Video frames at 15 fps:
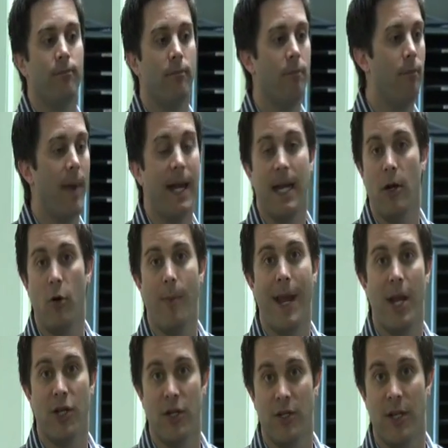many new
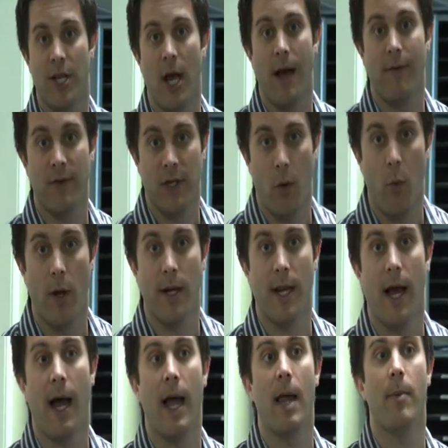patients in the office at one
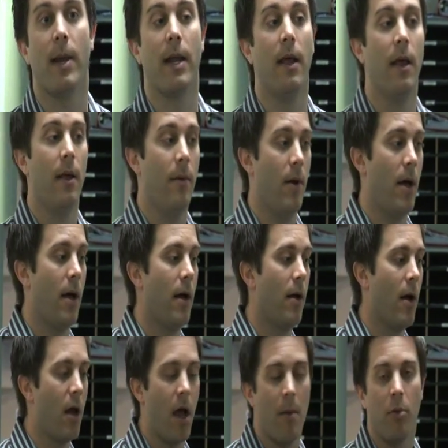time, and
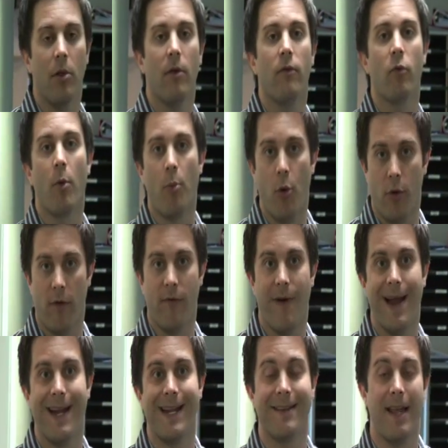a couple of report of
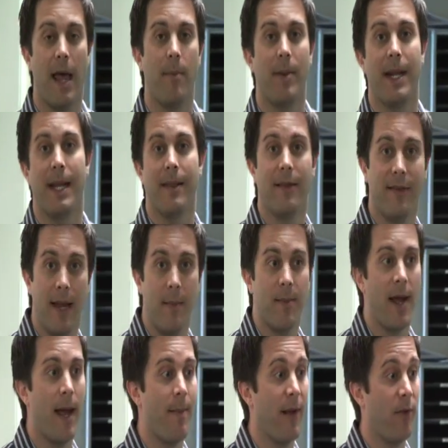findings happening at the same
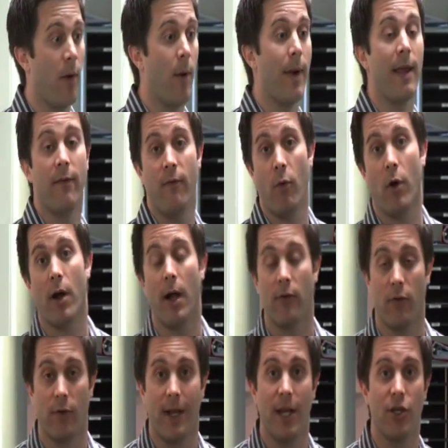time. That's why we have 4
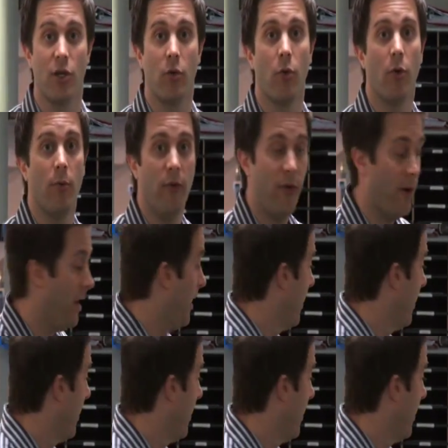consultation rooms.